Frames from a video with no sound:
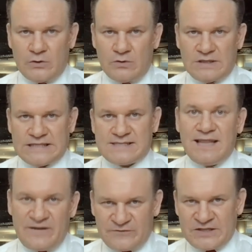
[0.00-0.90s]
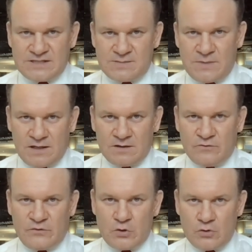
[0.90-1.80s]
is the leftism
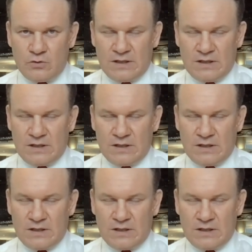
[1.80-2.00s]
view,